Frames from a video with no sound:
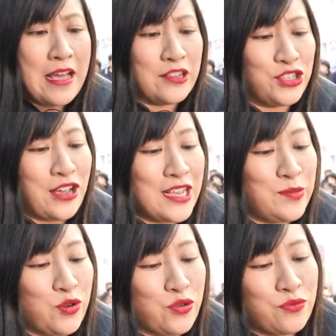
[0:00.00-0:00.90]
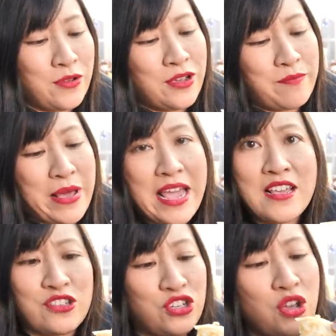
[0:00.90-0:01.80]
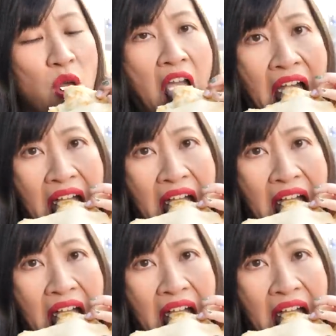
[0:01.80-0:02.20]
a sizable piece too.